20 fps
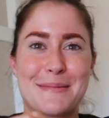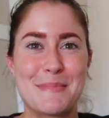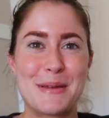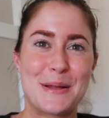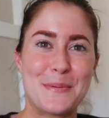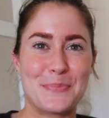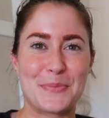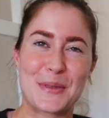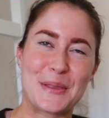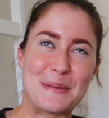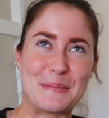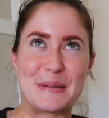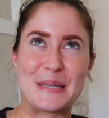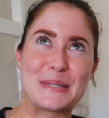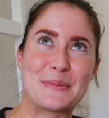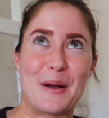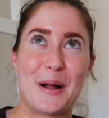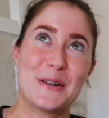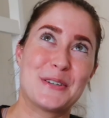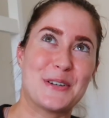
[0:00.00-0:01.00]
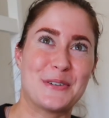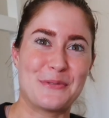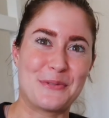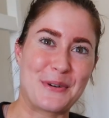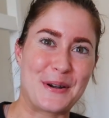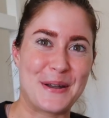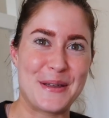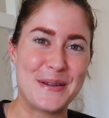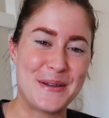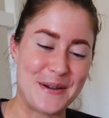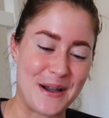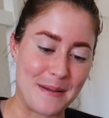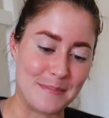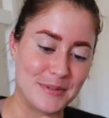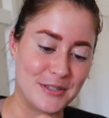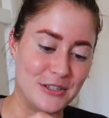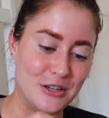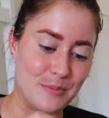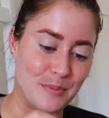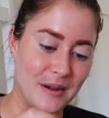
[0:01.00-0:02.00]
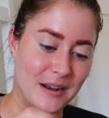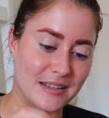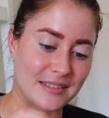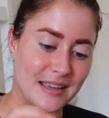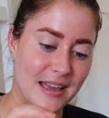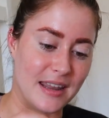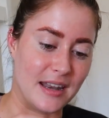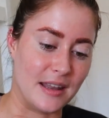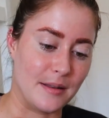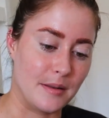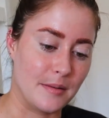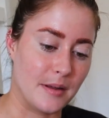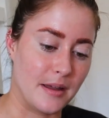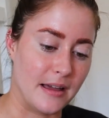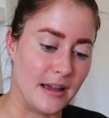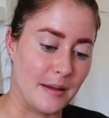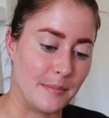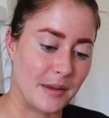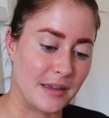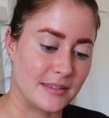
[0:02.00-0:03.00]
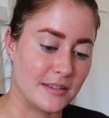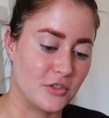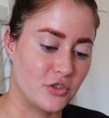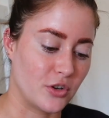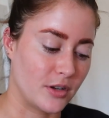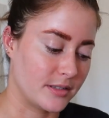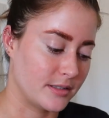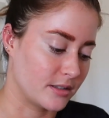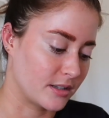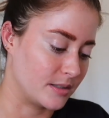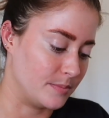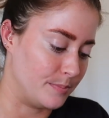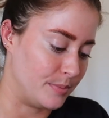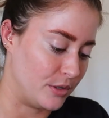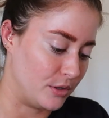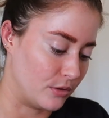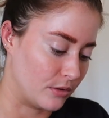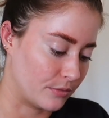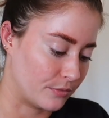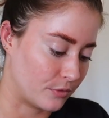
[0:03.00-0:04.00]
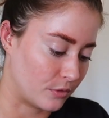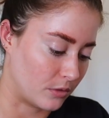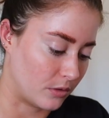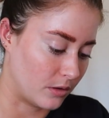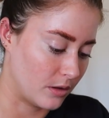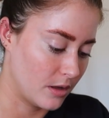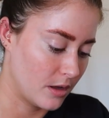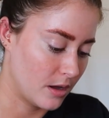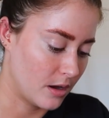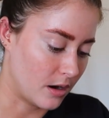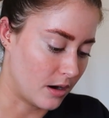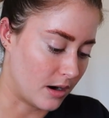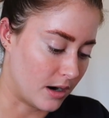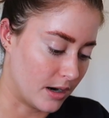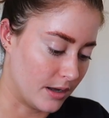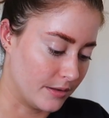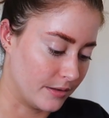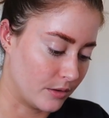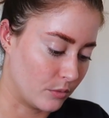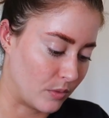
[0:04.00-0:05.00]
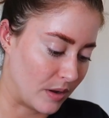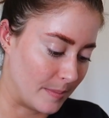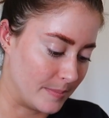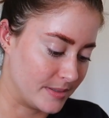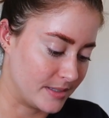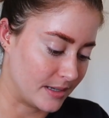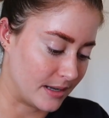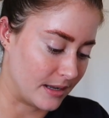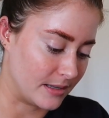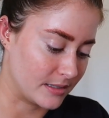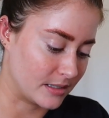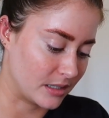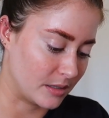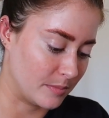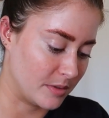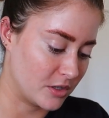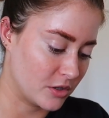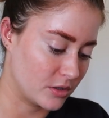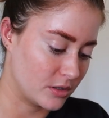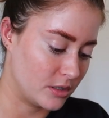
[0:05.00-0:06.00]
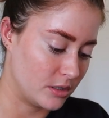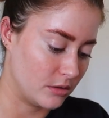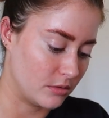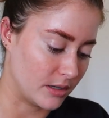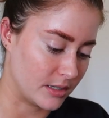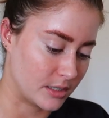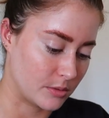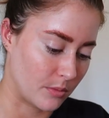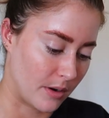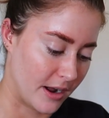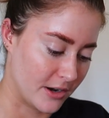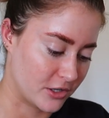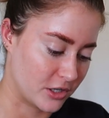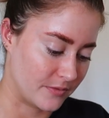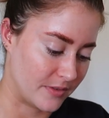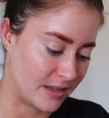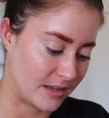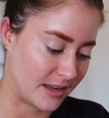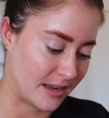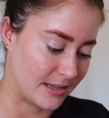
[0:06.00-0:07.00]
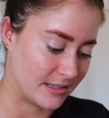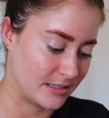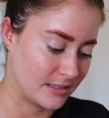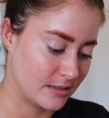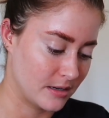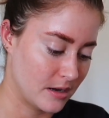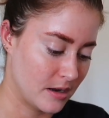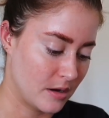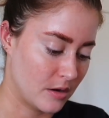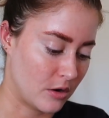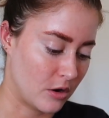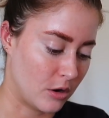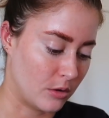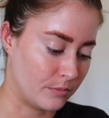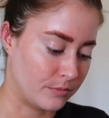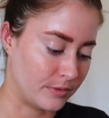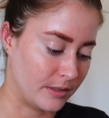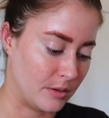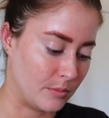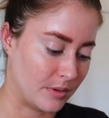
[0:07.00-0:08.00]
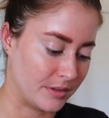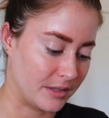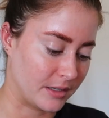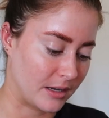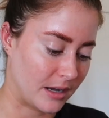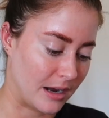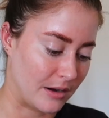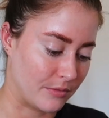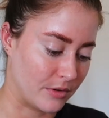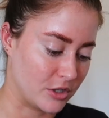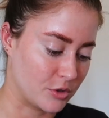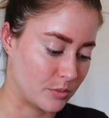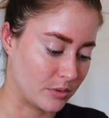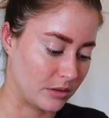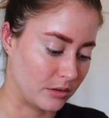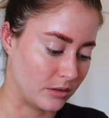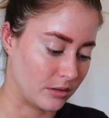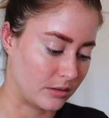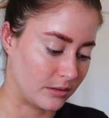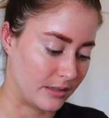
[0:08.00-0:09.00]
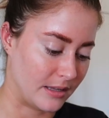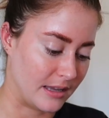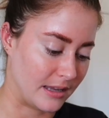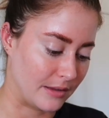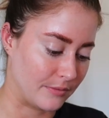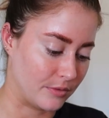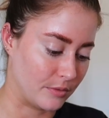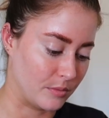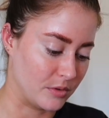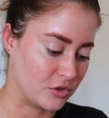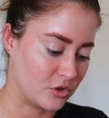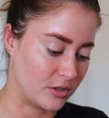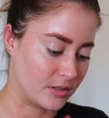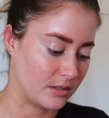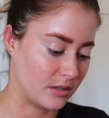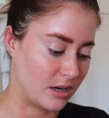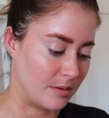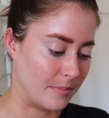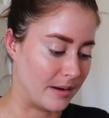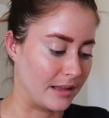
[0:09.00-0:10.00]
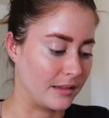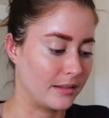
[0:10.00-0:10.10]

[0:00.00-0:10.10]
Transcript: me swatch it for you. I'm super excited because it just looks beautiful on the website. So let me just do a swatch of, I guess, hopefully what the coverage would look like if it was just on my